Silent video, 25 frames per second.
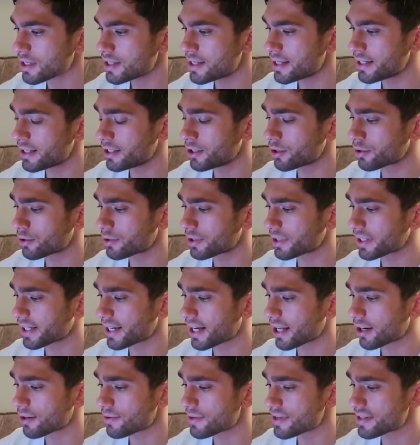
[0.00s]
lower in
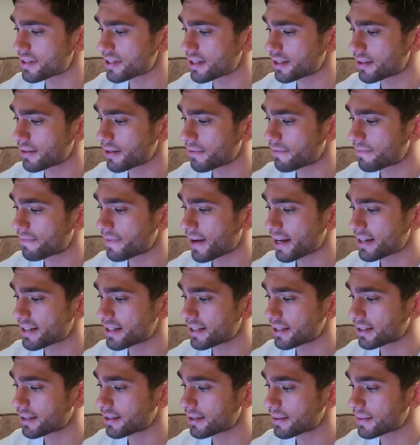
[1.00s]
calories than
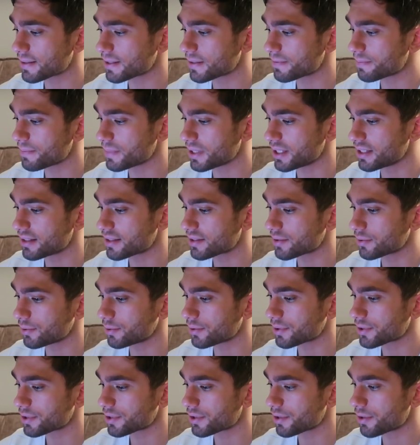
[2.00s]
fattier cuts of meats.
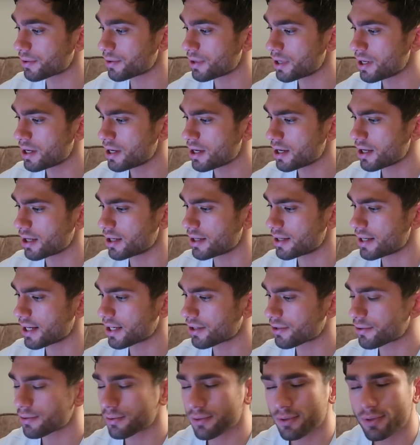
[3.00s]
Also a
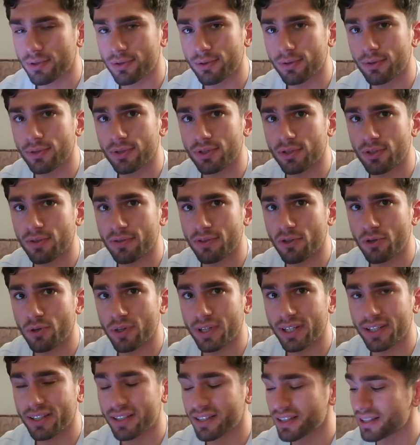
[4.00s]
natural source of
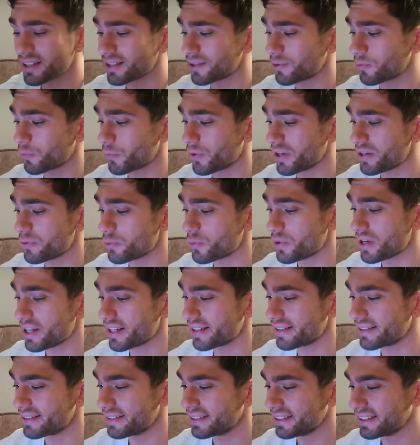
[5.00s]
creatine,
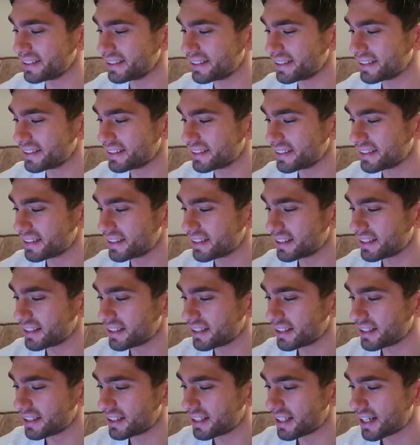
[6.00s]
win-win.
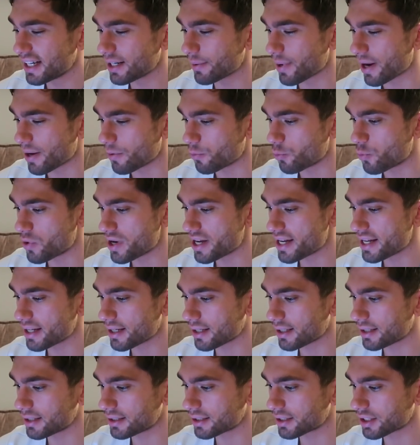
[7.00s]
Anyway, we
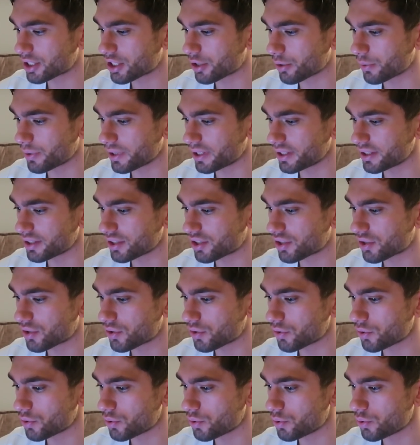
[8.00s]
are going
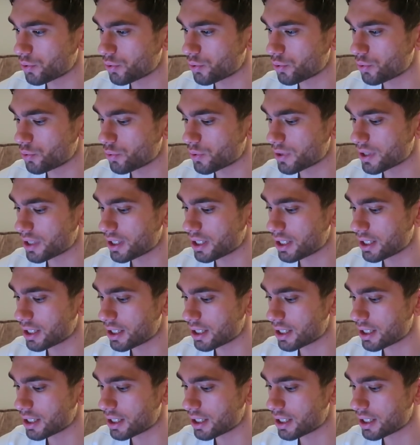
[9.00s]
to